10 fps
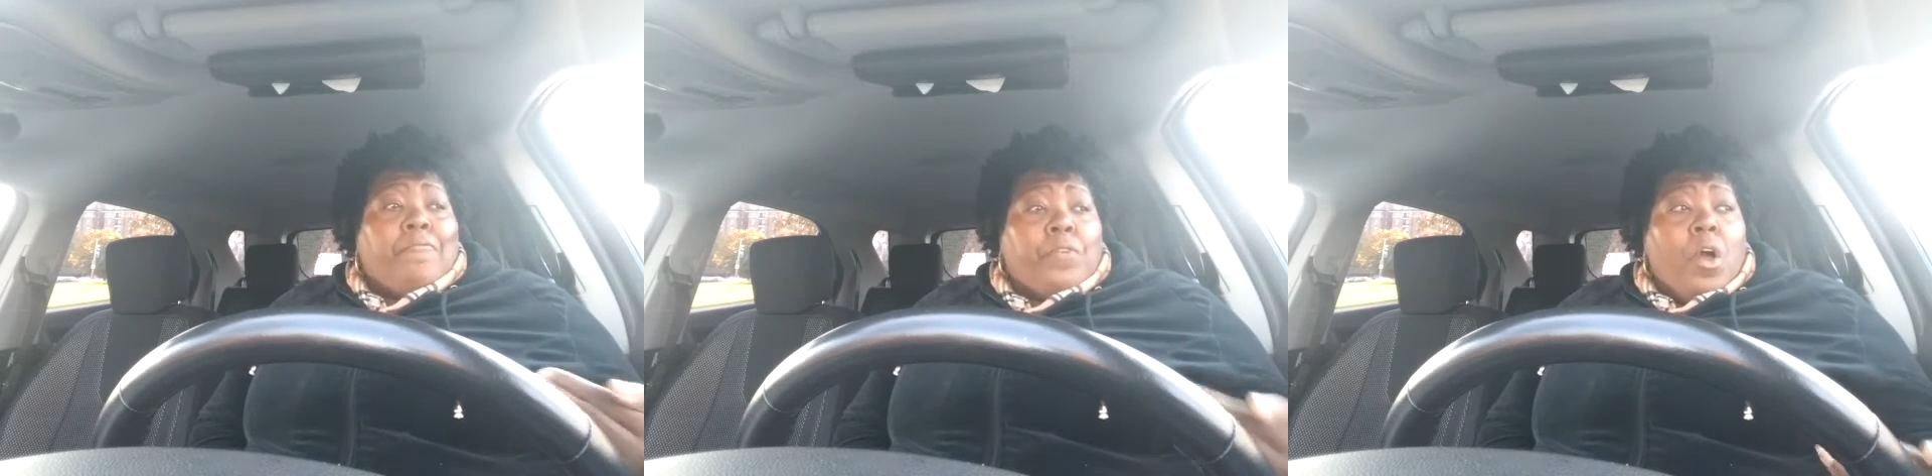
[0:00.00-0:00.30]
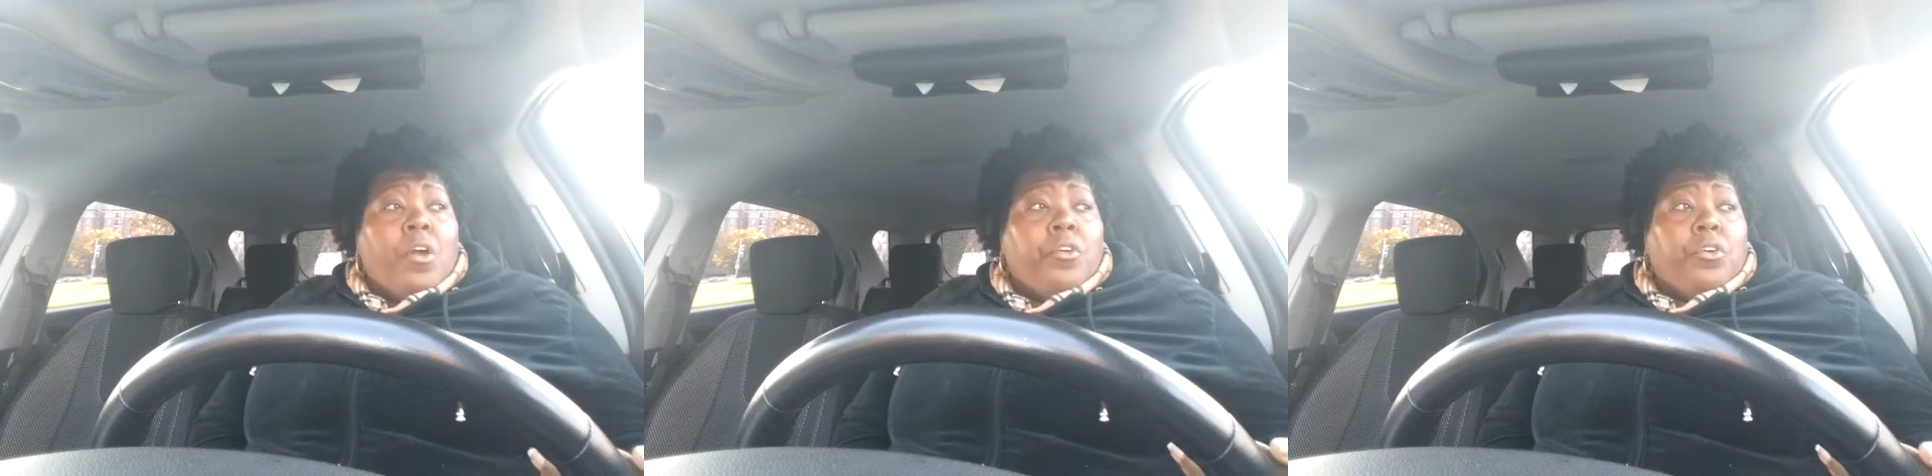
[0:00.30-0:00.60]

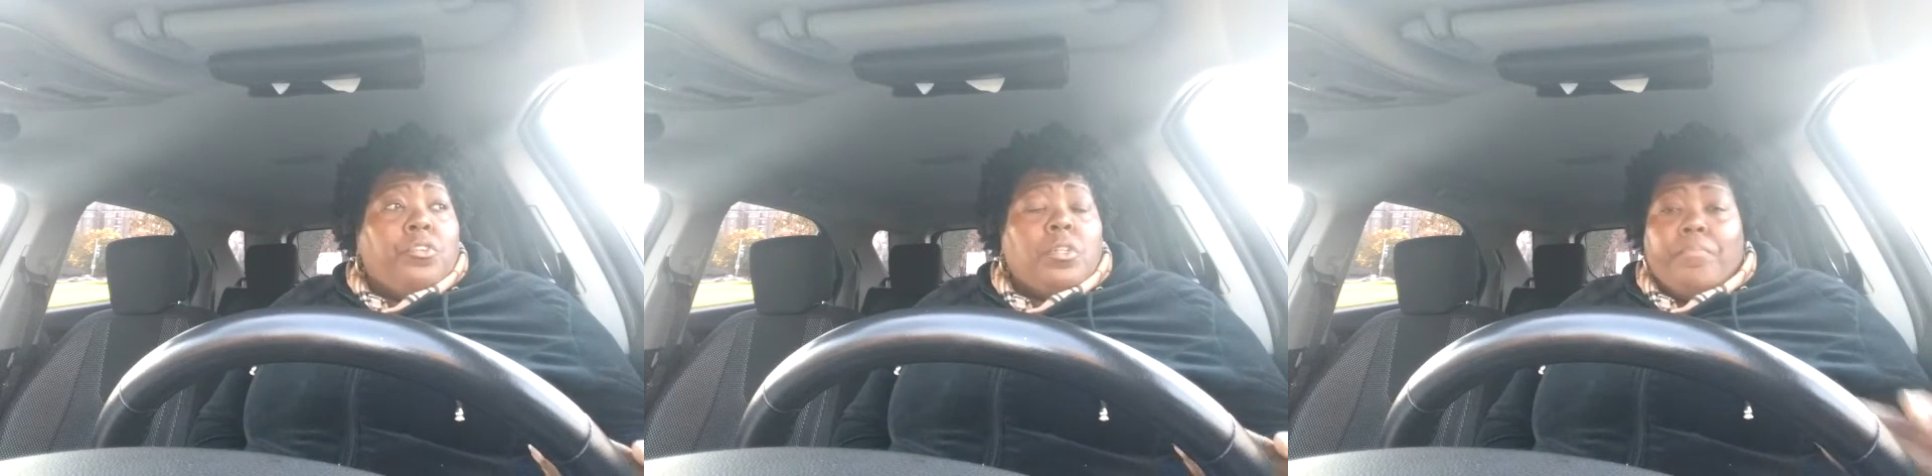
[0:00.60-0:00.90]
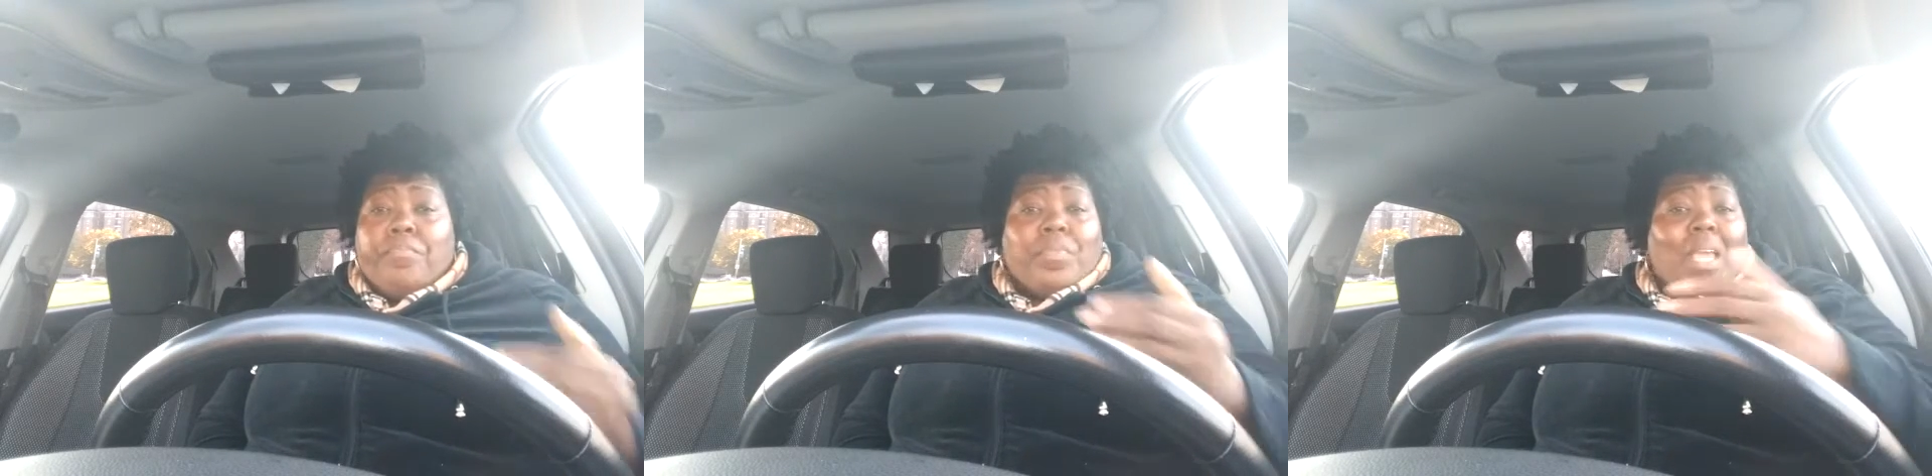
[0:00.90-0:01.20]
foreigners,
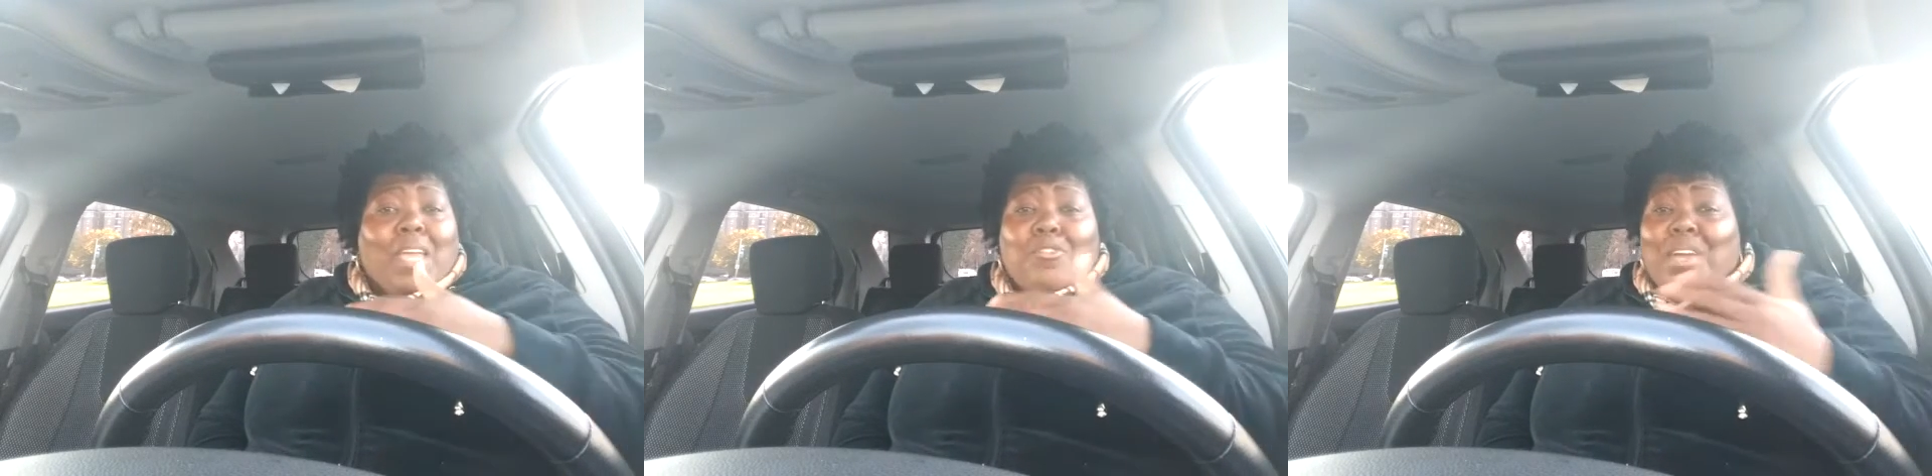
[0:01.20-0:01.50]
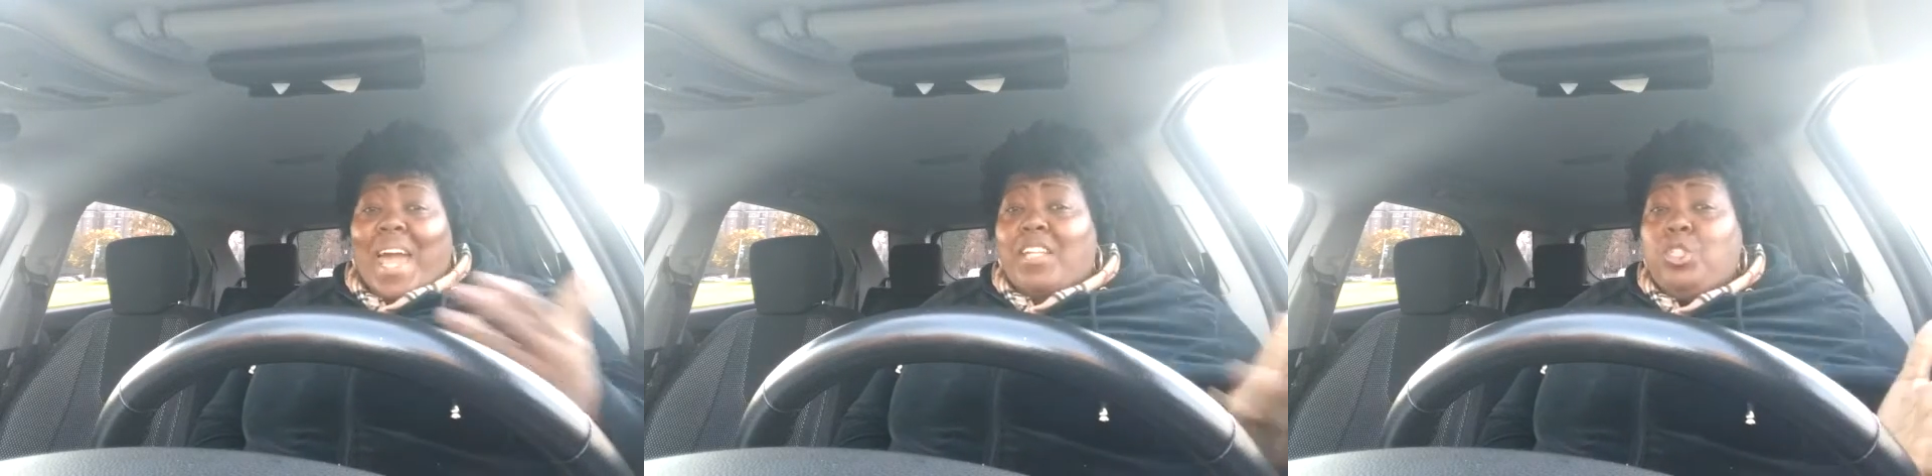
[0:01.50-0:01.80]
and you
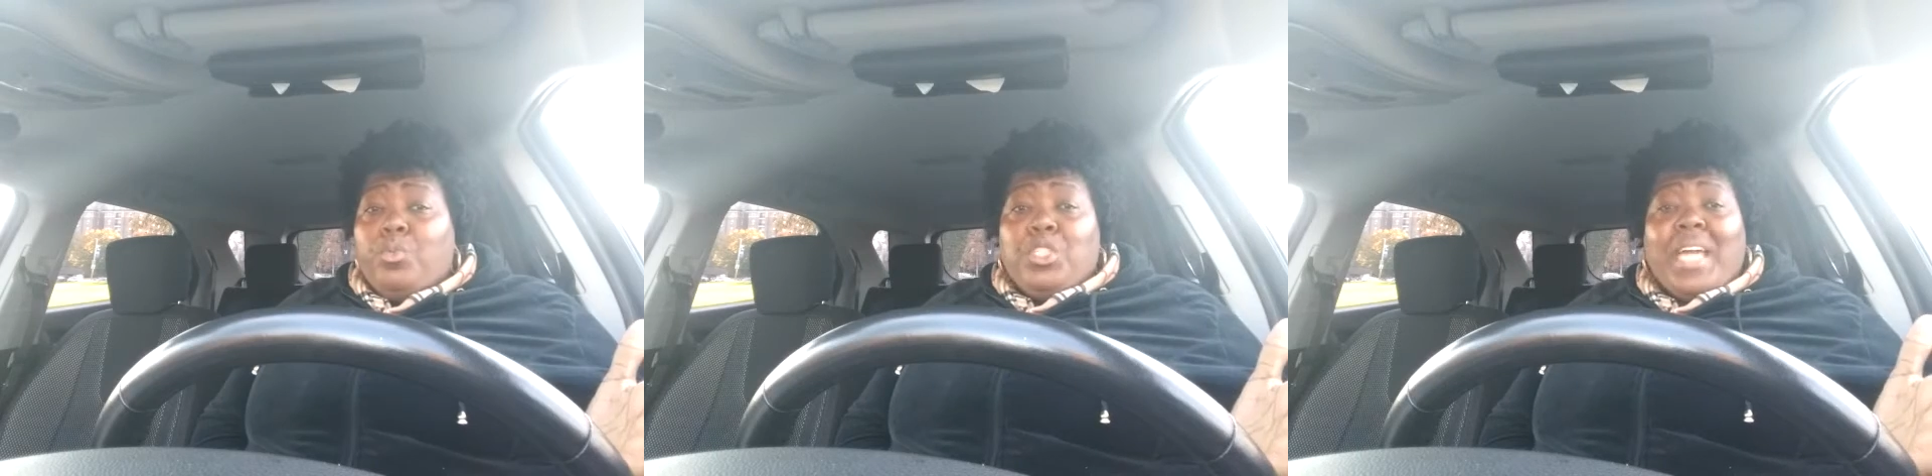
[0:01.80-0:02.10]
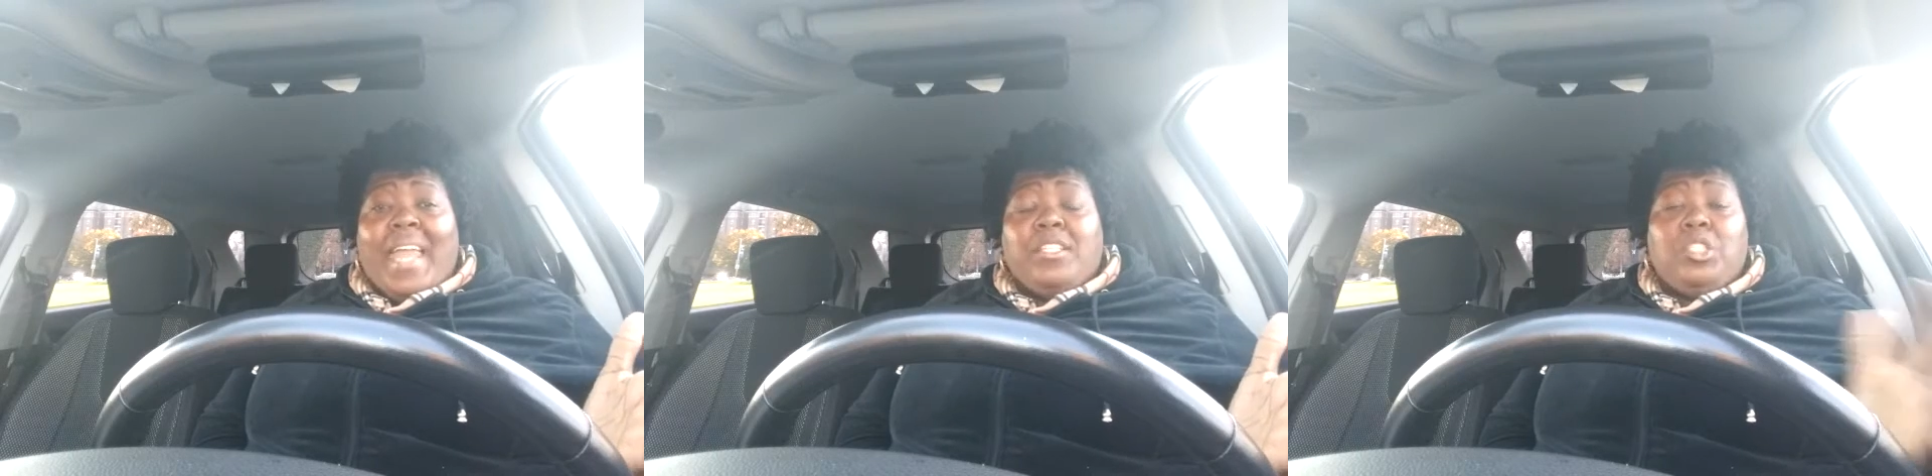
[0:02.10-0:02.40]
got to do what you
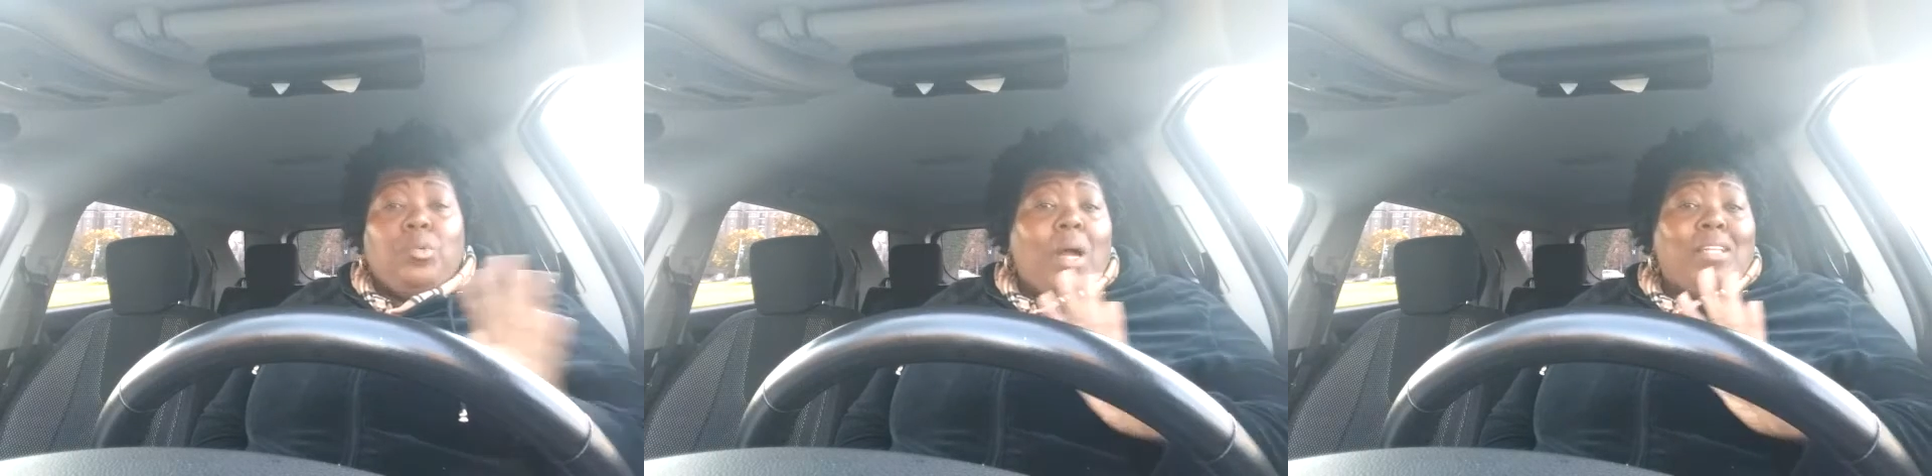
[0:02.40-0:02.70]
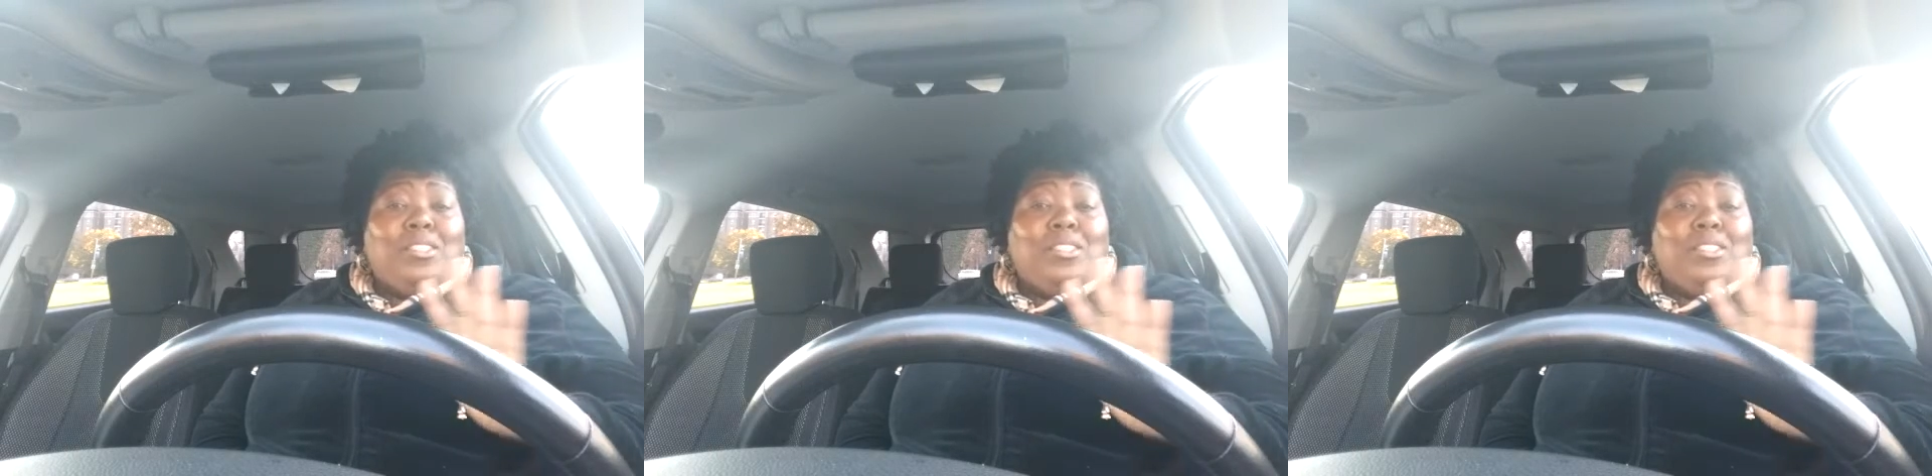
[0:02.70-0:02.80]
got to do.